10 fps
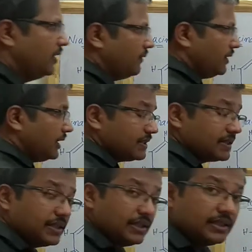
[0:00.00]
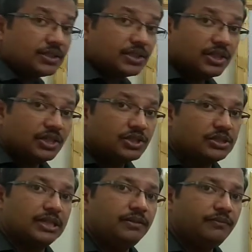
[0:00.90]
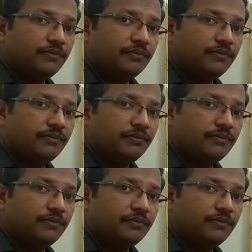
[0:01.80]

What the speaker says: We can see the change then.